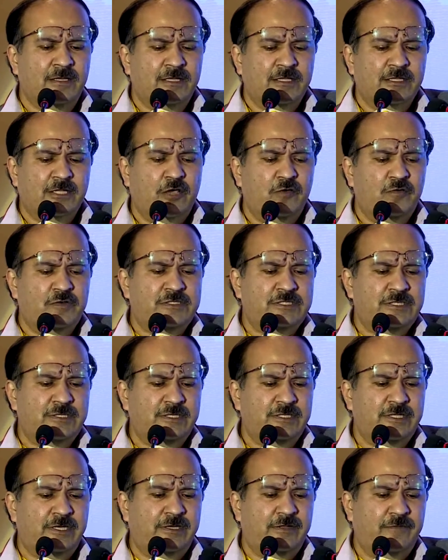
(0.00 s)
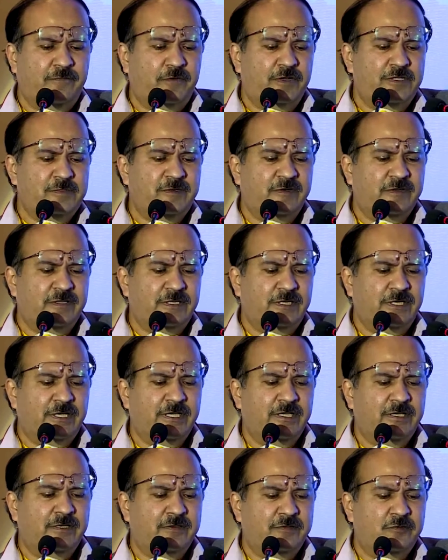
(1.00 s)
Now you see the difference between a
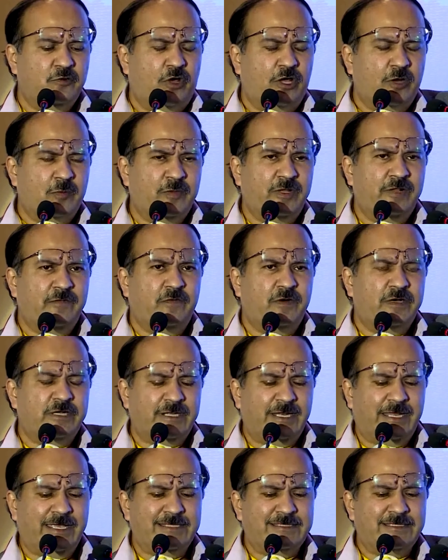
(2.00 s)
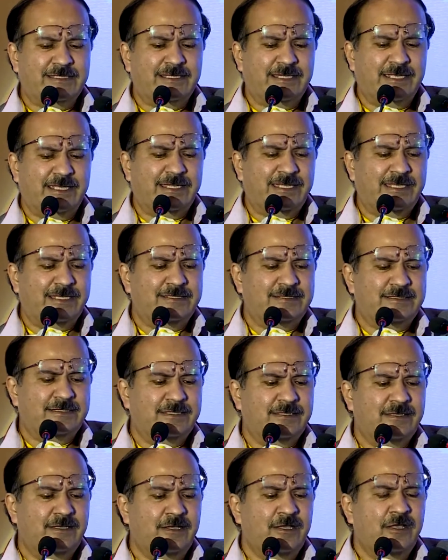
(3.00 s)
normal fertilization and
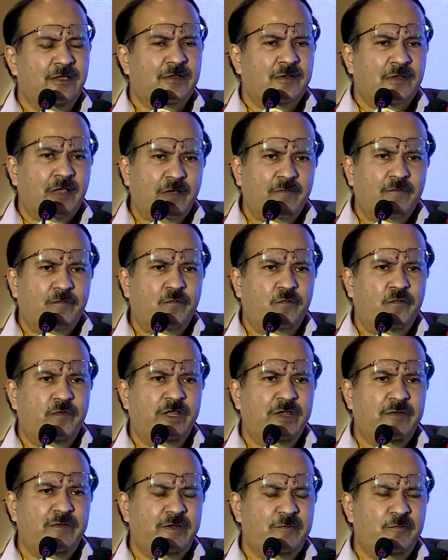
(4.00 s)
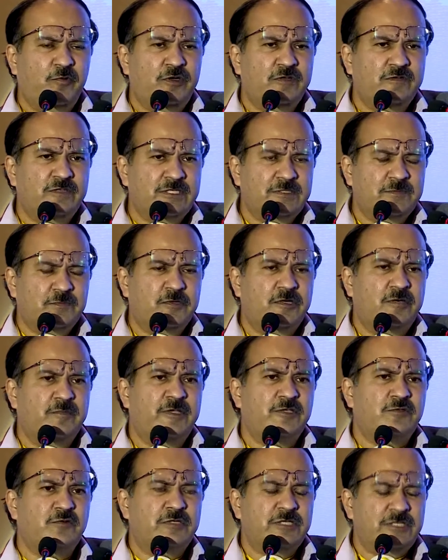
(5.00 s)
ICSI. Very, very important is the sperm has
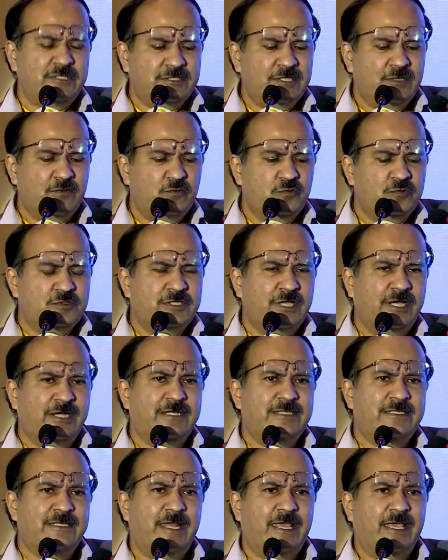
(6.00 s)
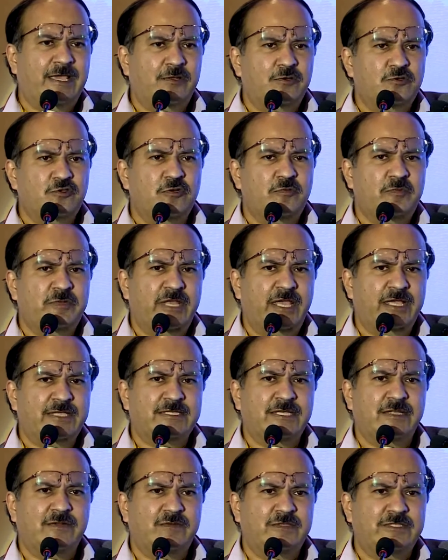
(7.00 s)
to reach the oocyte. There's an acrosome
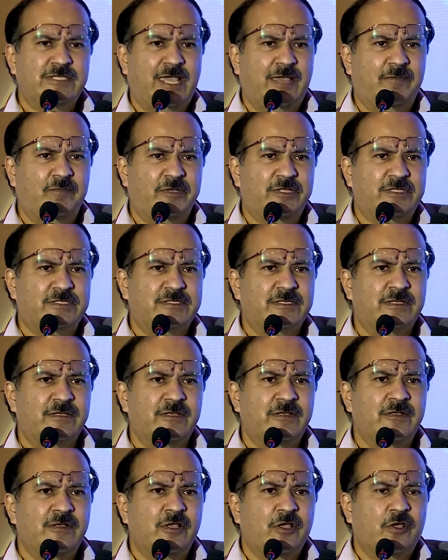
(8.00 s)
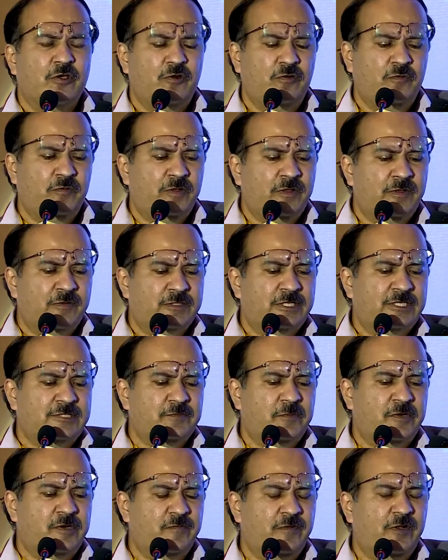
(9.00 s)
reaction which happens. The
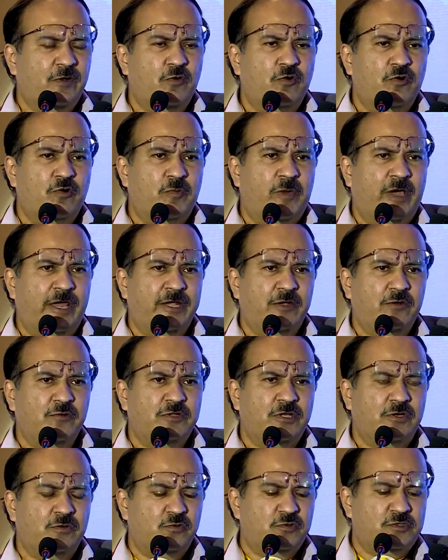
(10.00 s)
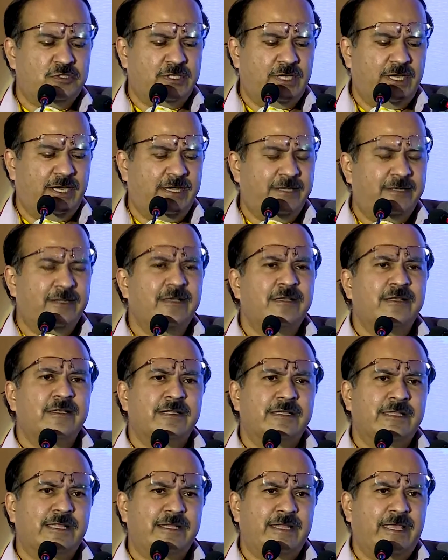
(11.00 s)
sperm will go bind to the oocyte,
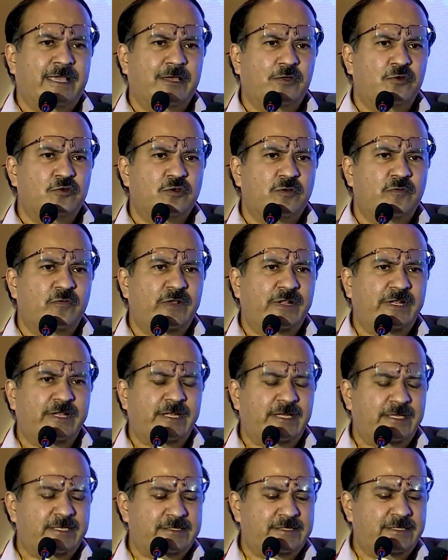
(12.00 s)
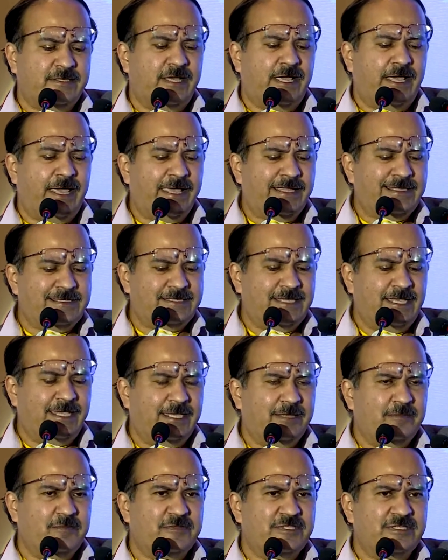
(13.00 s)
then the acrosome will release the
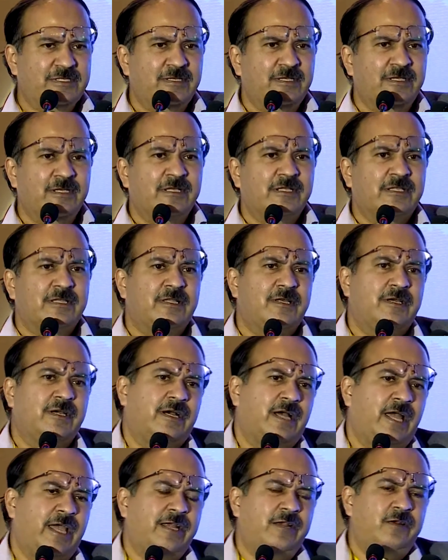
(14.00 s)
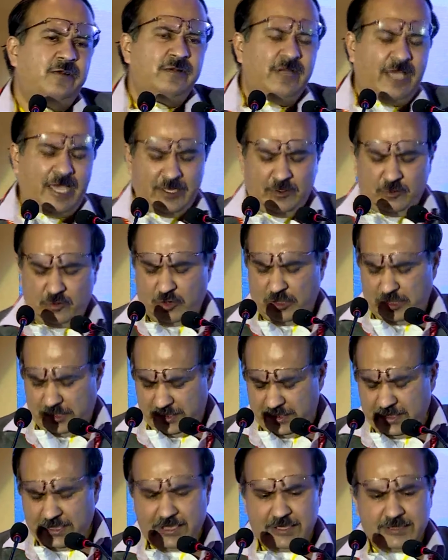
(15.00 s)
enzymes, the
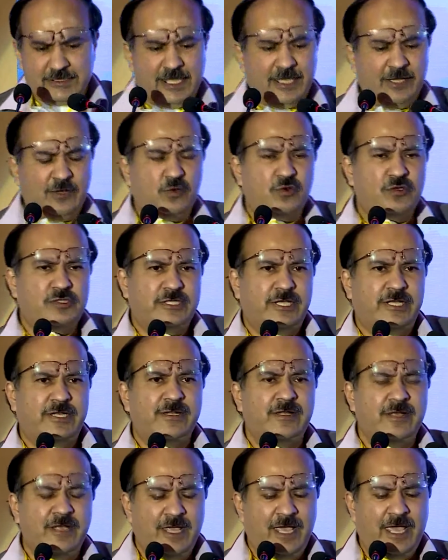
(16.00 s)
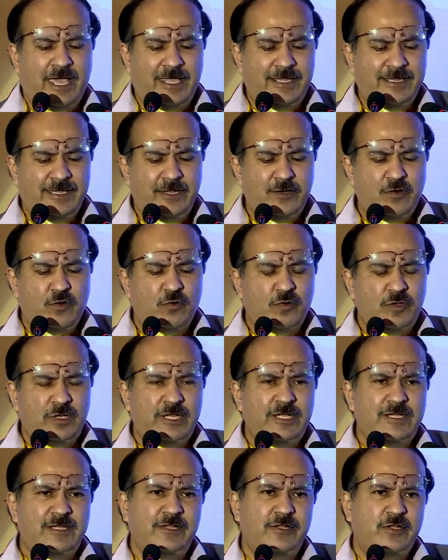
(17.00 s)
hyaluronidase, acrosin, and then only
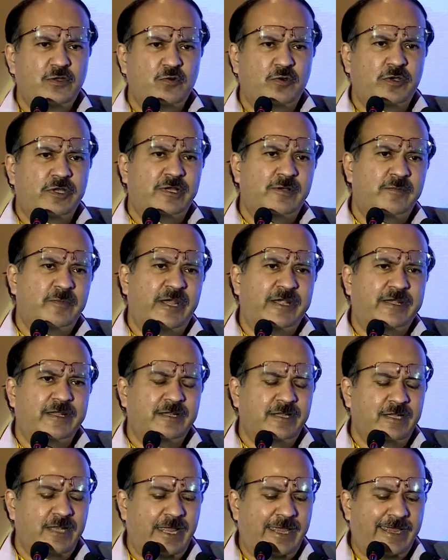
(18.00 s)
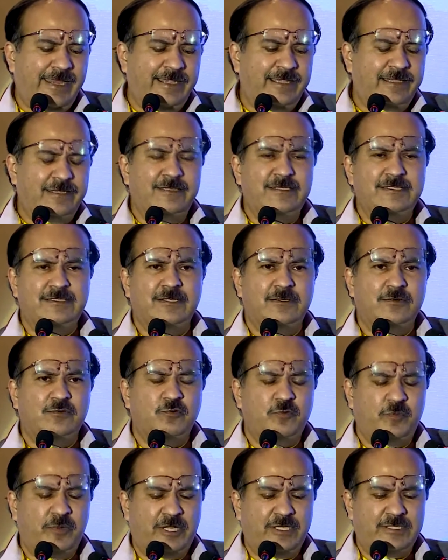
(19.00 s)
the nuclear material enters the
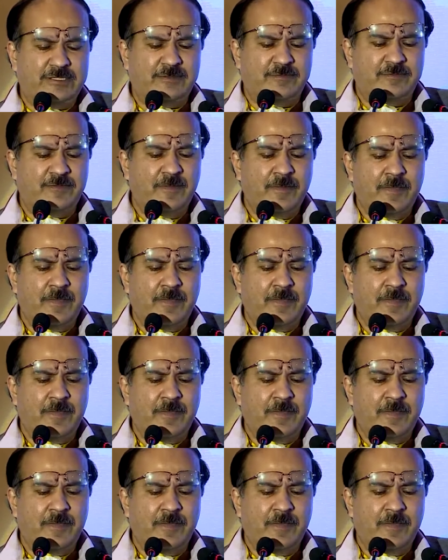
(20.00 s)
ooplasm.